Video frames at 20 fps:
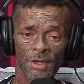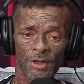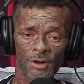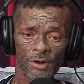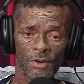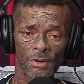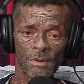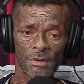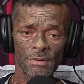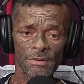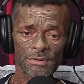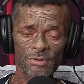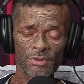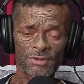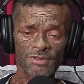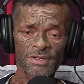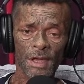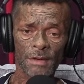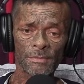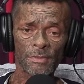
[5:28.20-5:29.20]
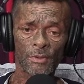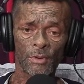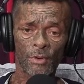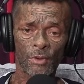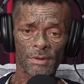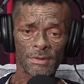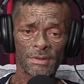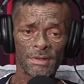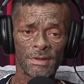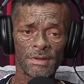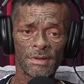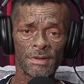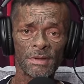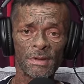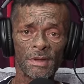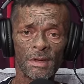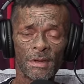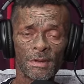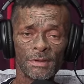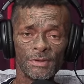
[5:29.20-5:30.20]
You know, to stab a warder,
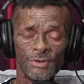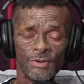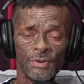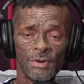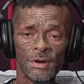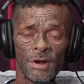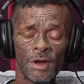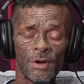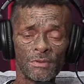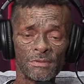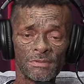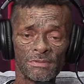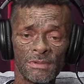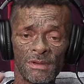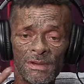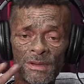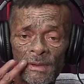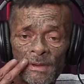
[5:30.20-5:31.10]
you alone,